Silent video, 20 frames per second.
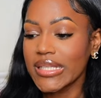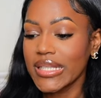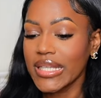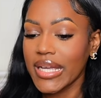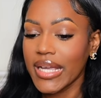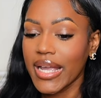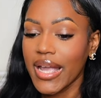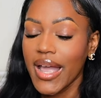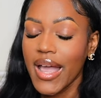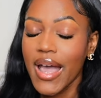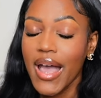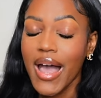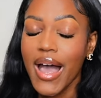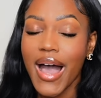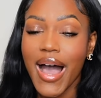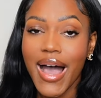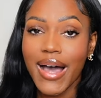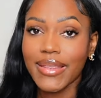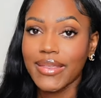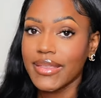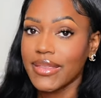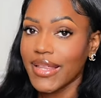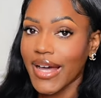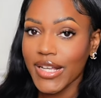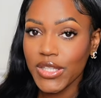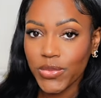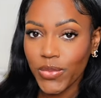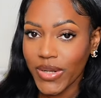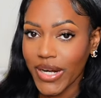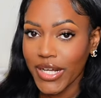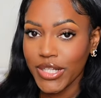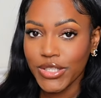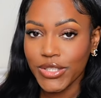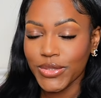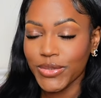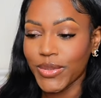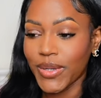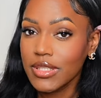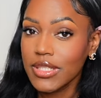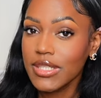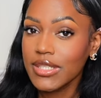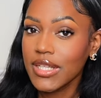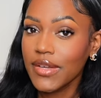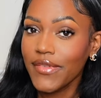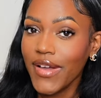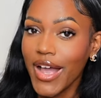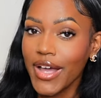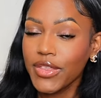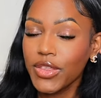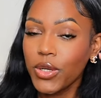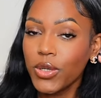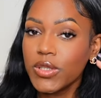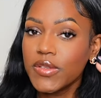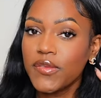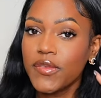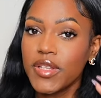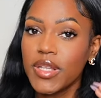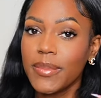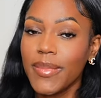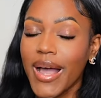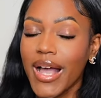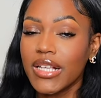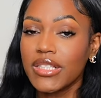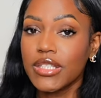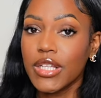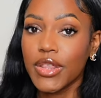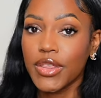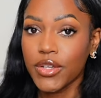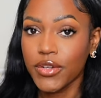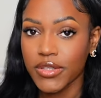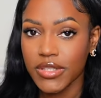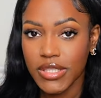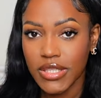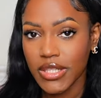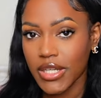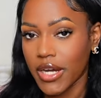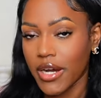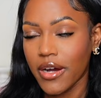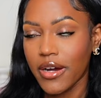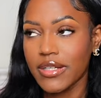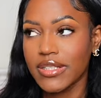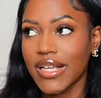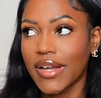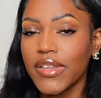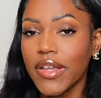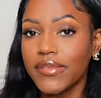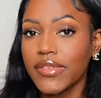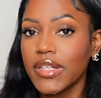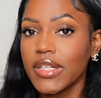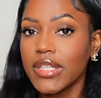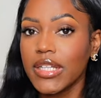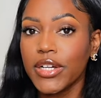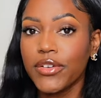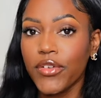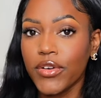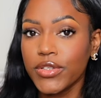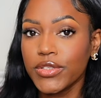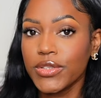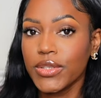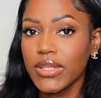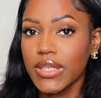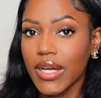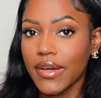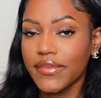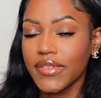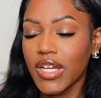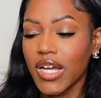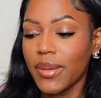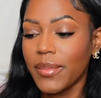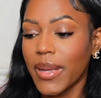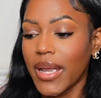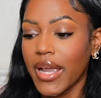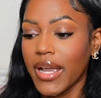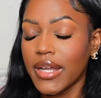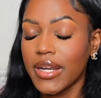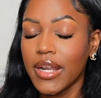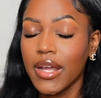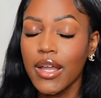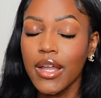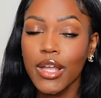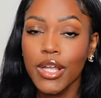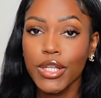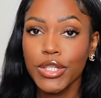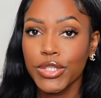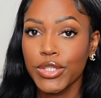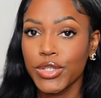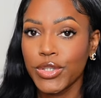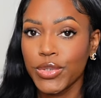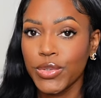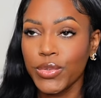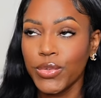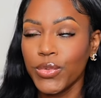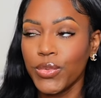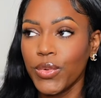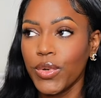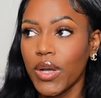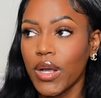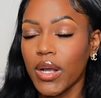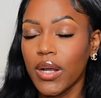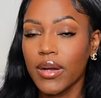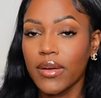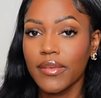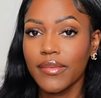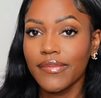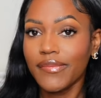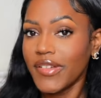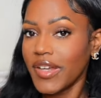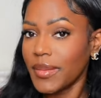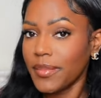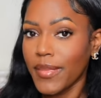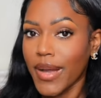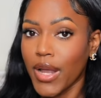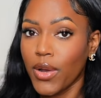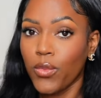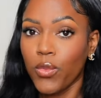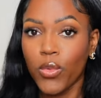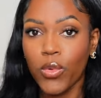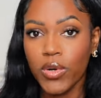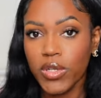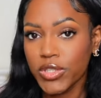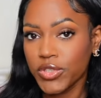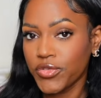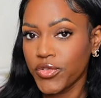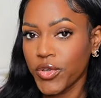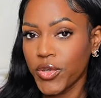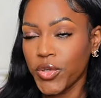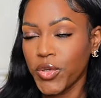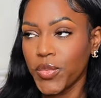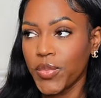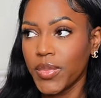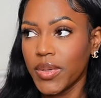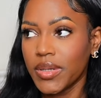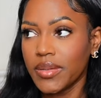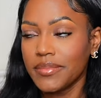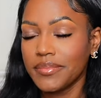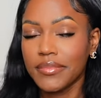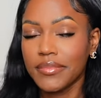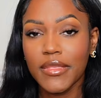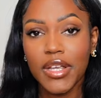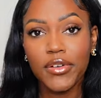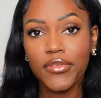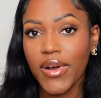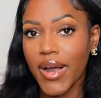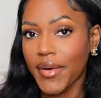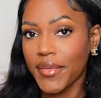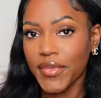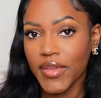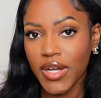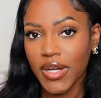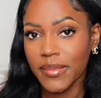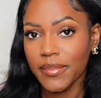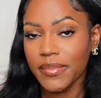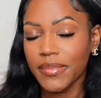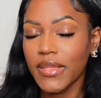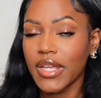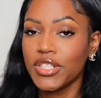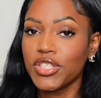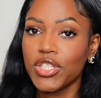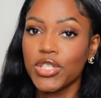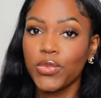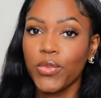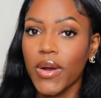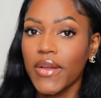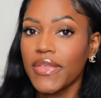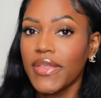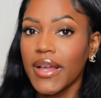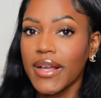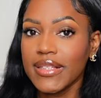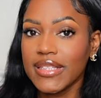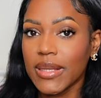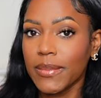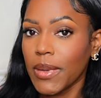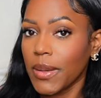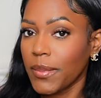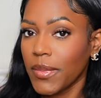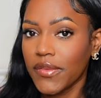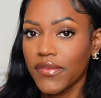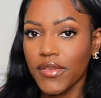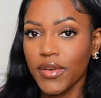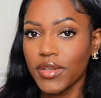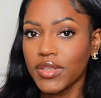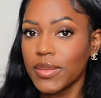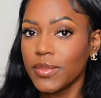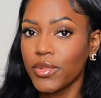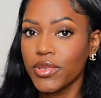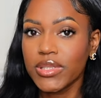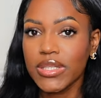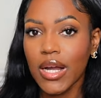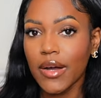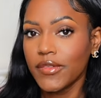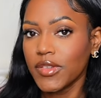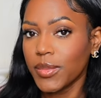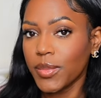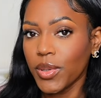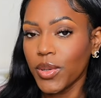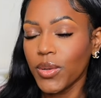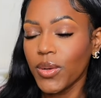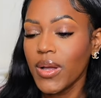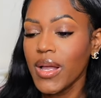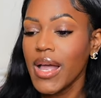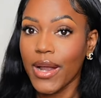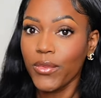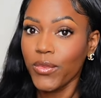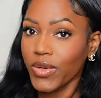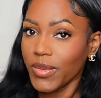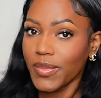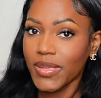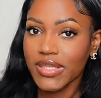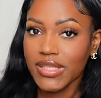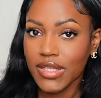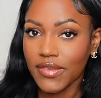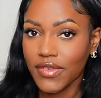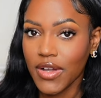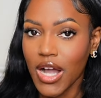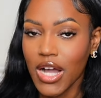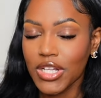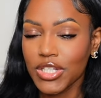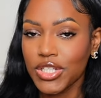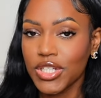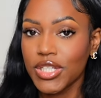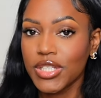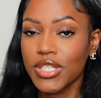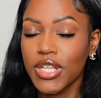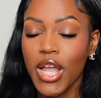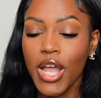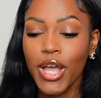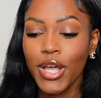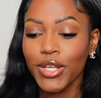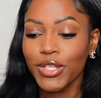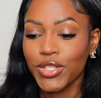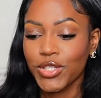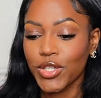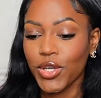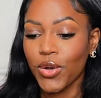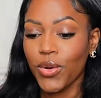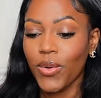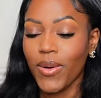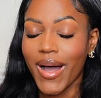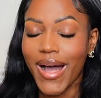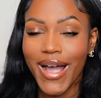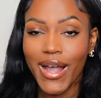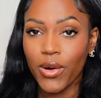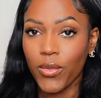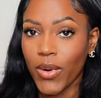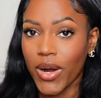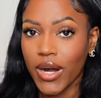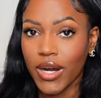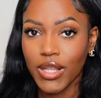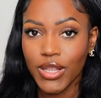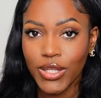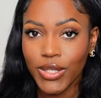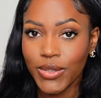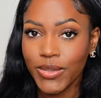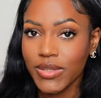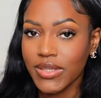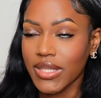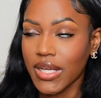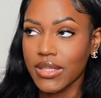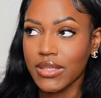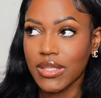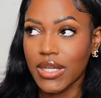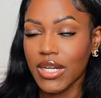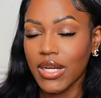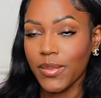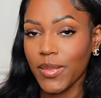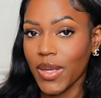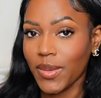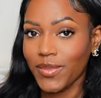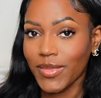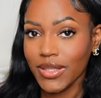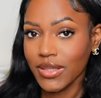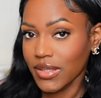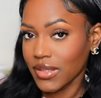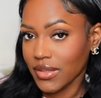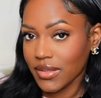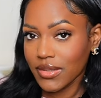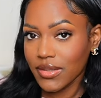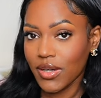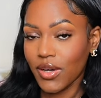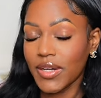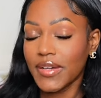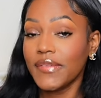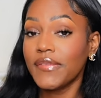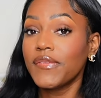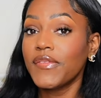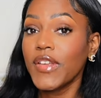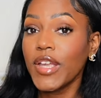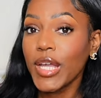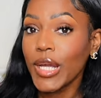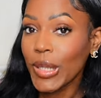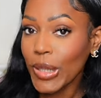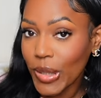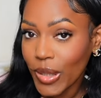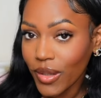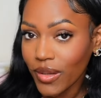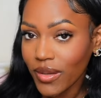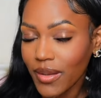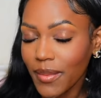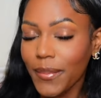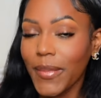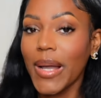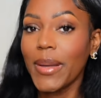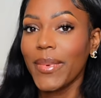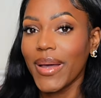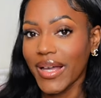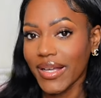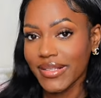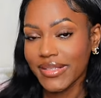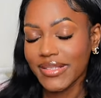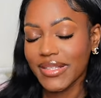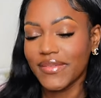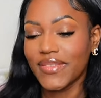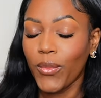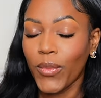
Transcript: Like that's what I do. Since I've had those for the past 13 years, I've definitely grown to love them and to fit my wardrobe around them and just wear things that make me feel the most comfortable. I would be self-conscious, so I wear clothes that's gonna make me look and feel my best.